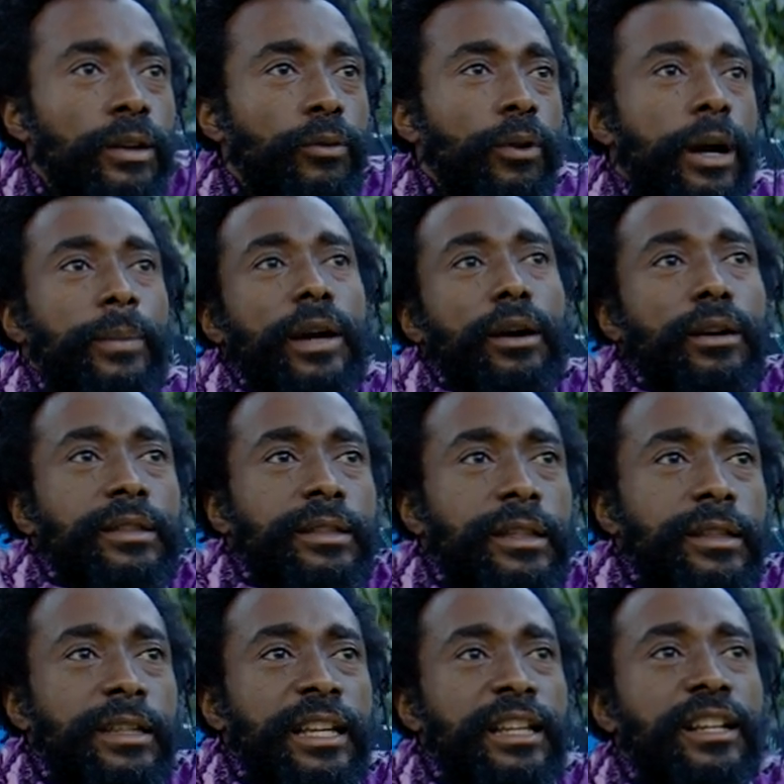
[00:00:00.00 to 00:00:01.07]
Why am I go
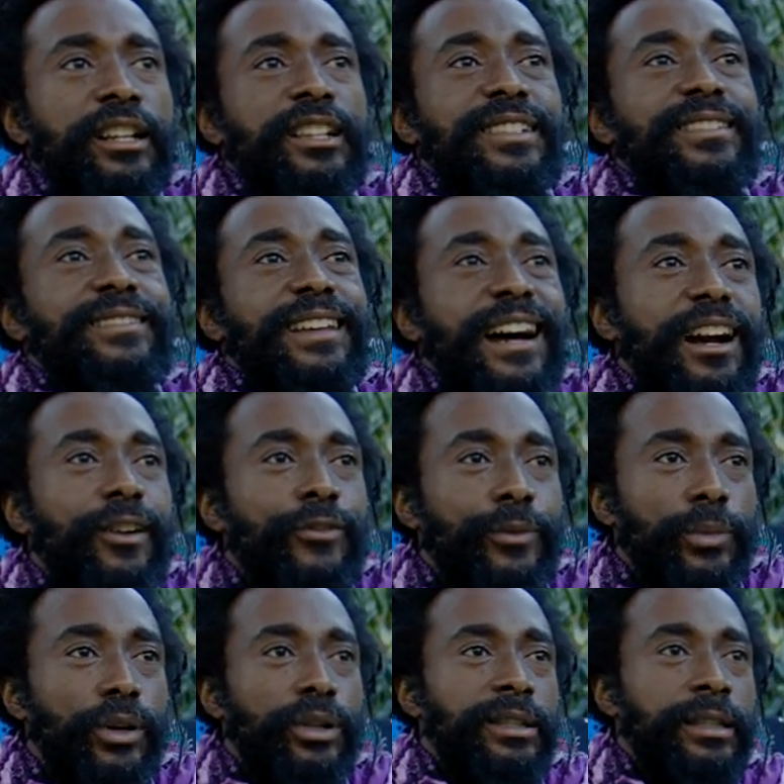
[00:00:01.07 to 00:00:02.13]
theater and you're a star
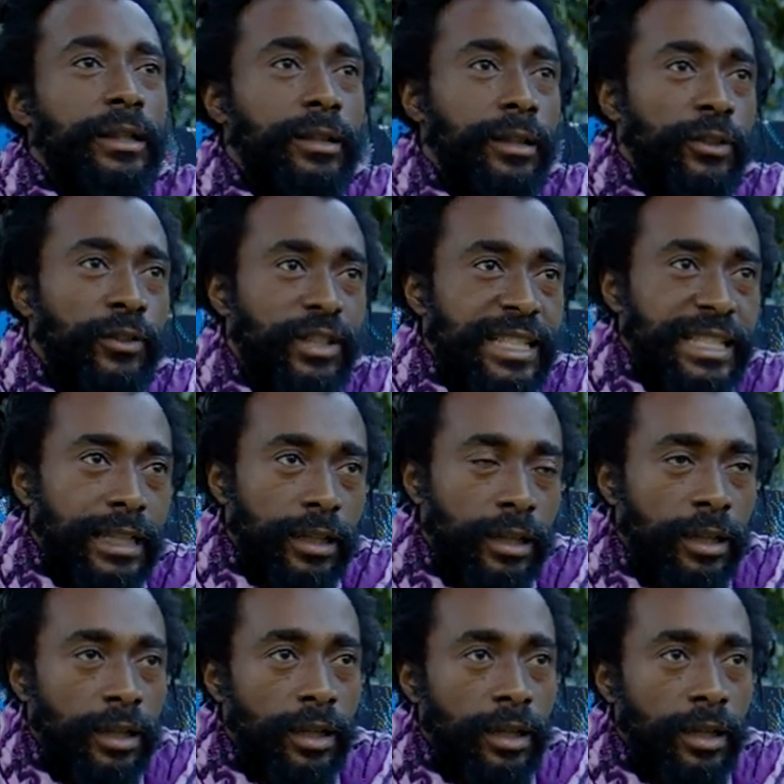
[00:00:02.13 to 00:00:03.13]
from the theater and you're sick?